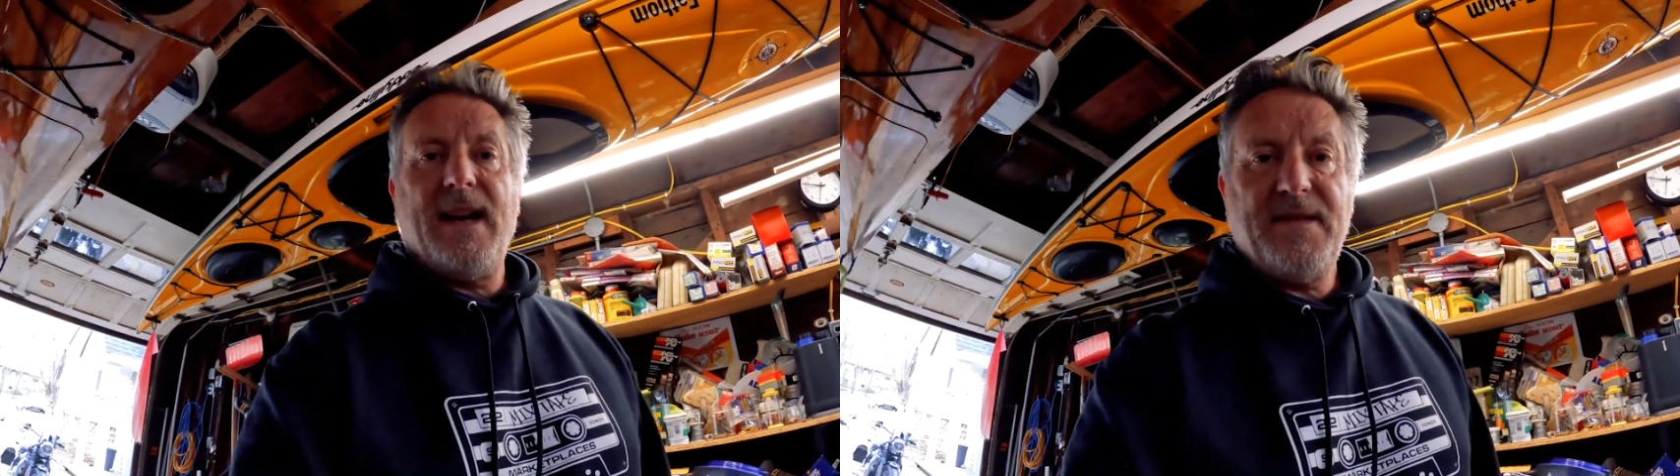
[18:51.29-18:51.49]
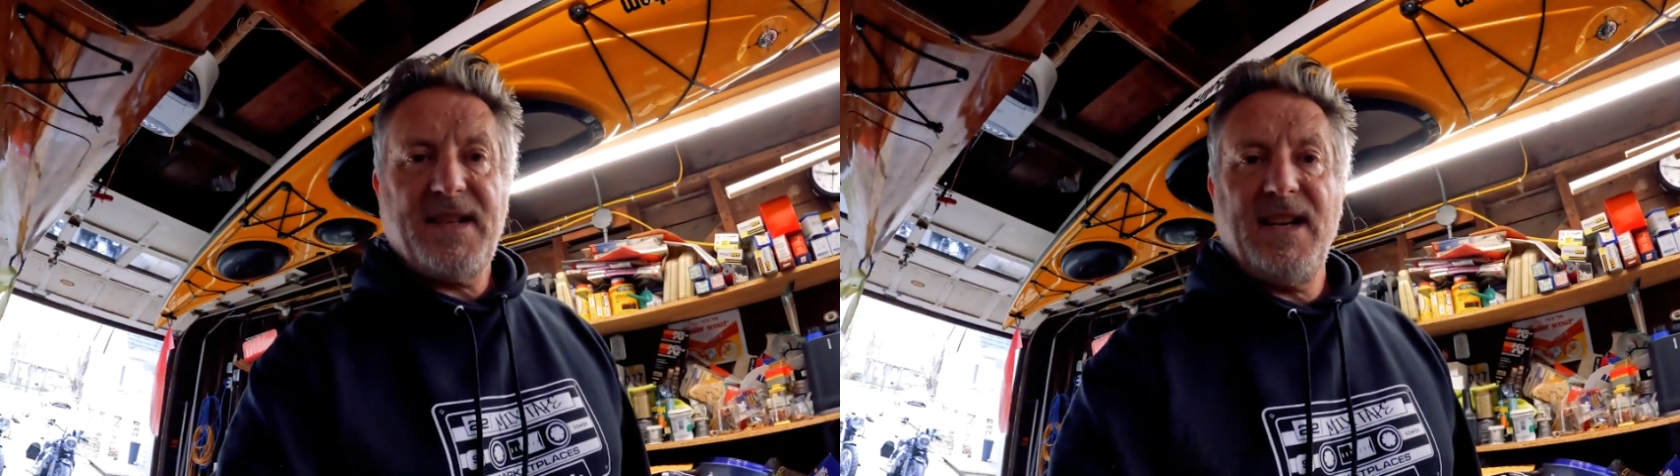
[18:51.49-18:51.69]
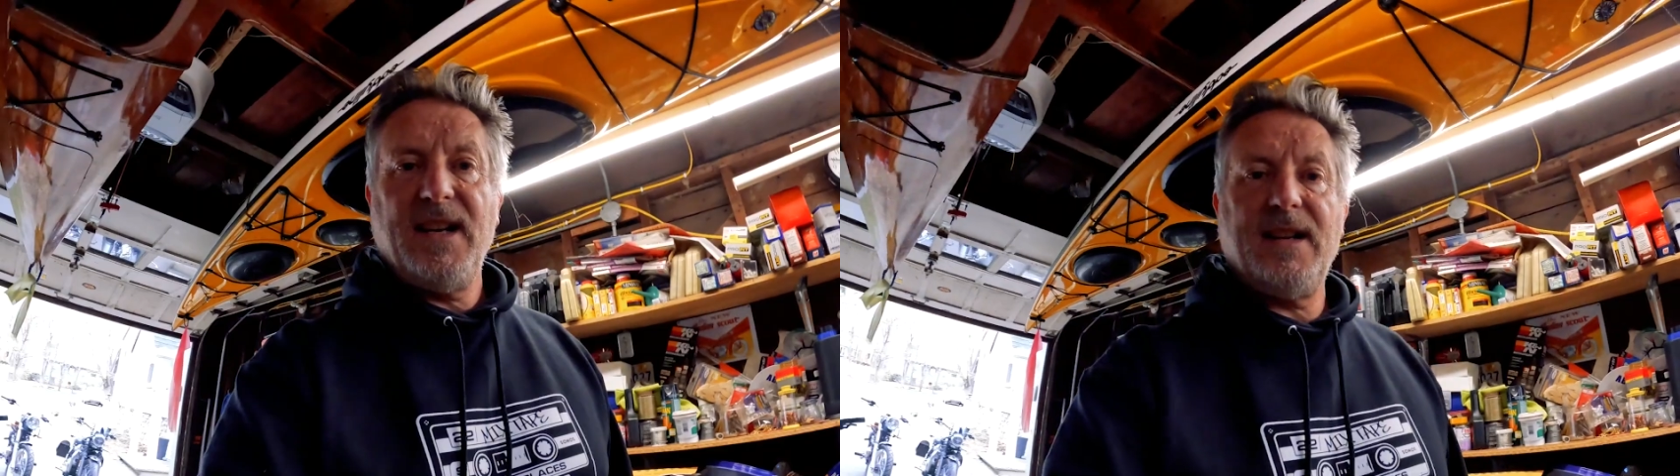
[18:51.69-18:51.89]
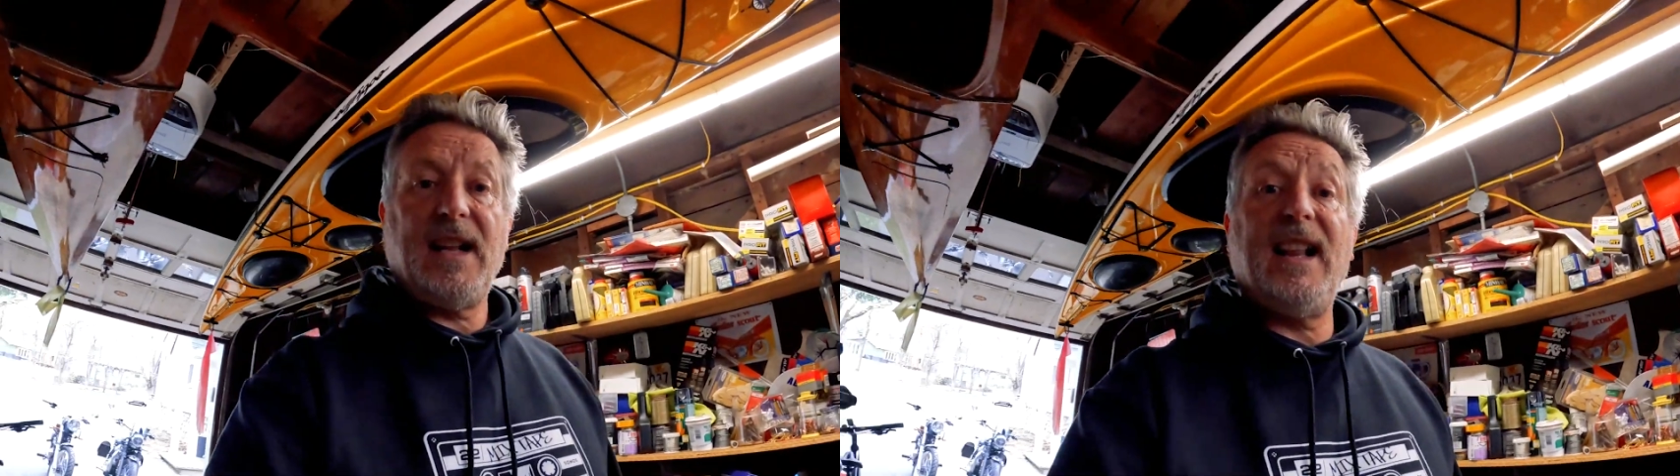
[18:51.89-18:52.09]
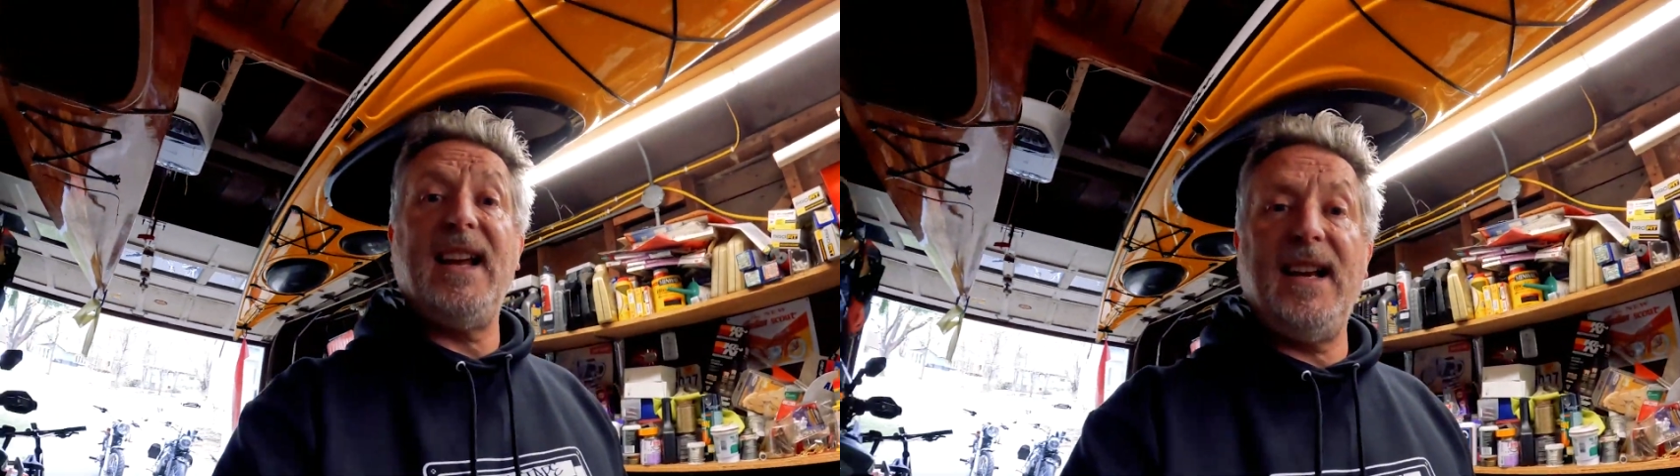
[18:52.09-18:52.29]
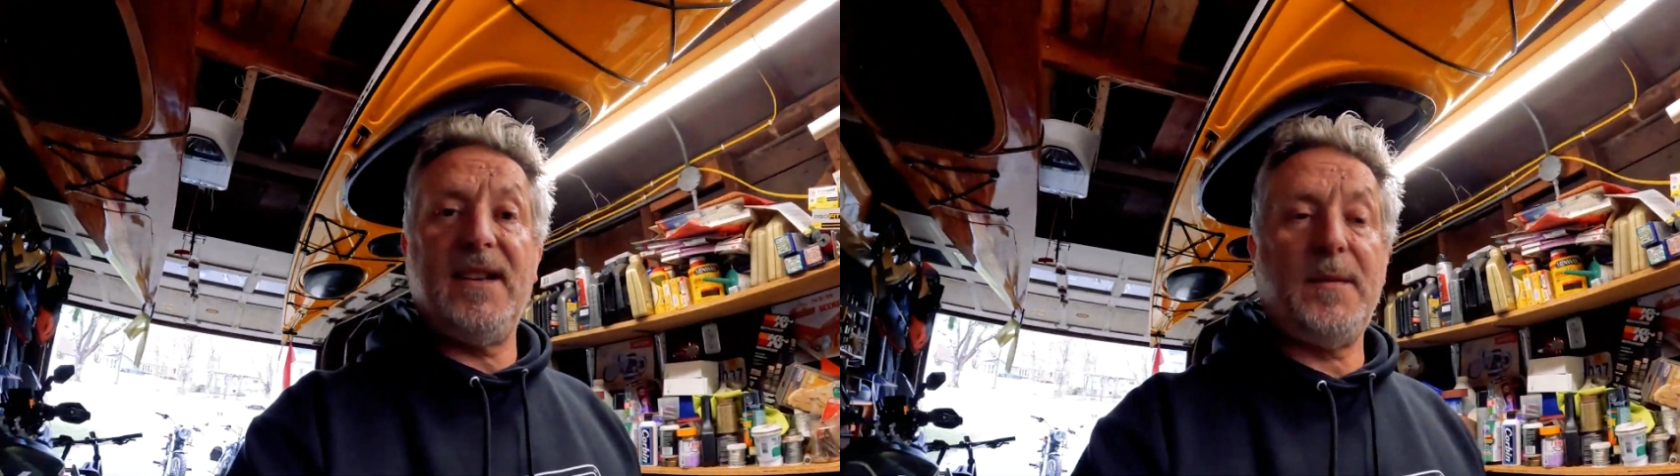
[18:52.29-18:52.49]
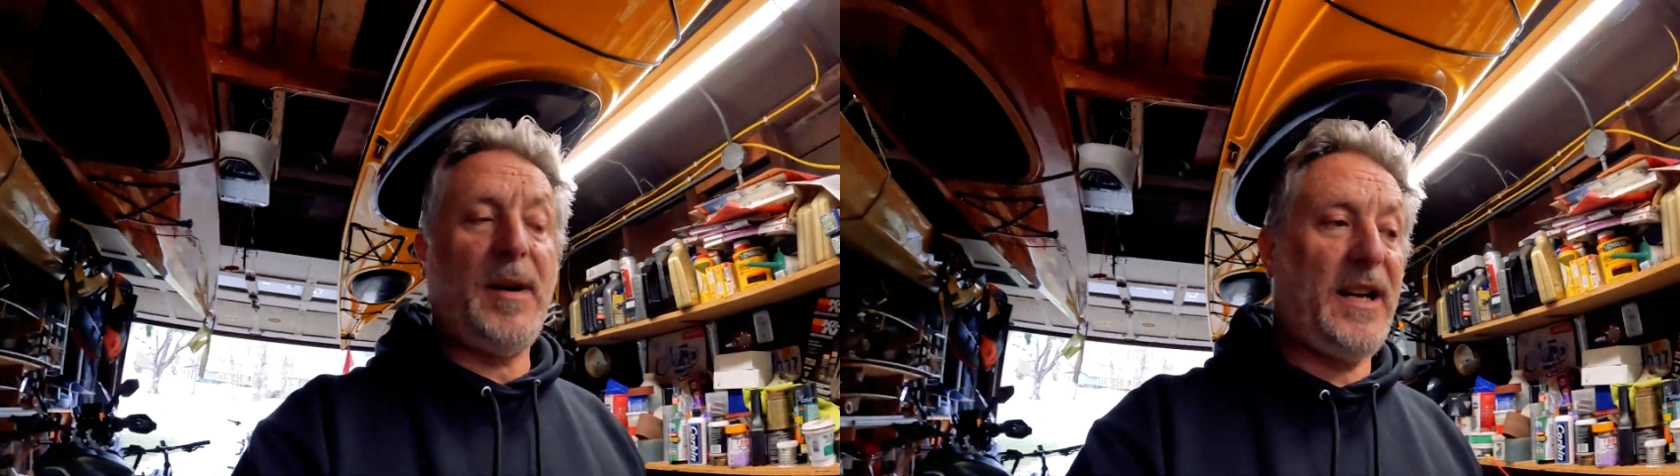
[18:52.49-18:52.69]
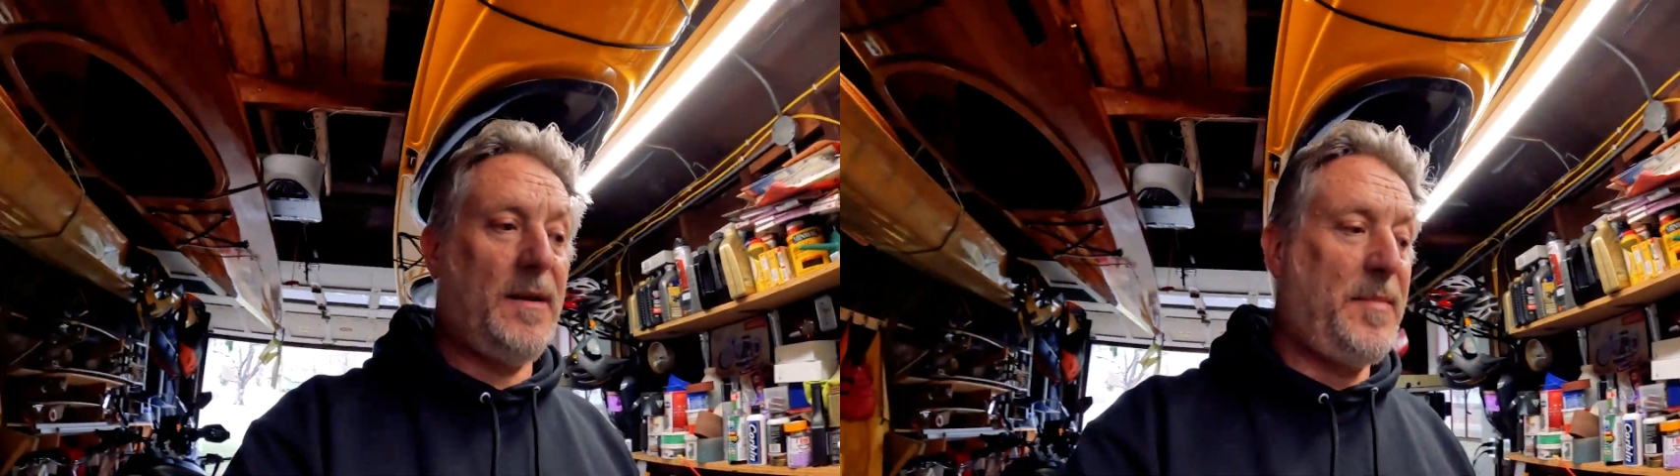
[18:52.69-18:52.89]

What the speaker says: and seal it clearly as I'm making